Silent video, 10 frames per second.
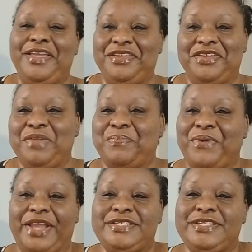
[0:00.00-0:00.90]
You keep
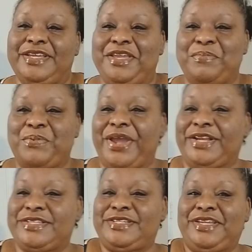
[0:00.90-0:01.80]
practicing and keep
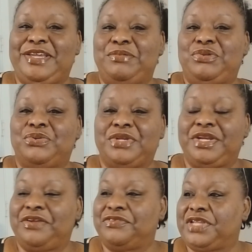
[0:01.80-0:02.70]
practicing and keep doing
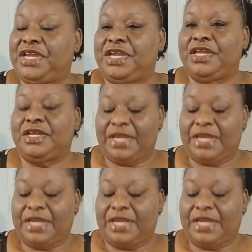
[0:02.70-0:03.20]
and everything.